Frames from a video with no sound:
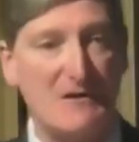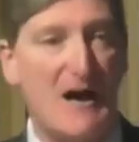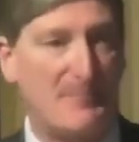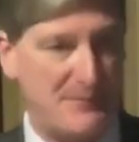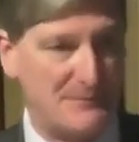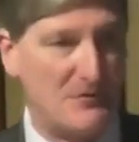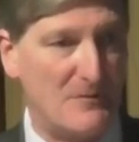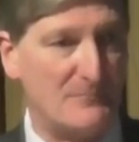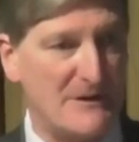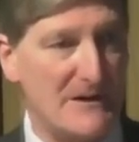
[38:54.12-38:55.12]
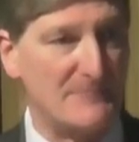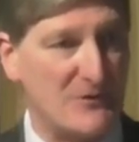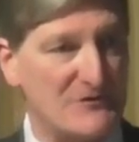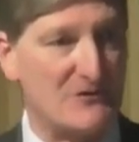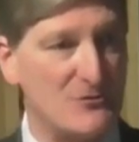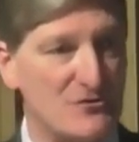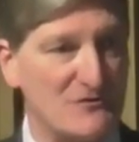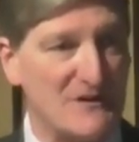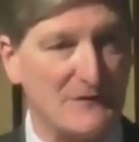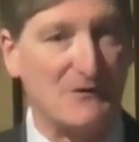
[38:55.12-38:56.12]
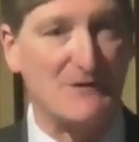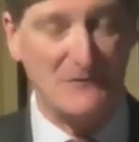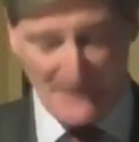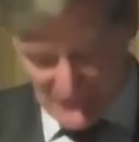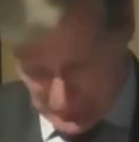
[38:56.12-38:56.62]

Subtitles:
up on bringing prosecutions under the Contempt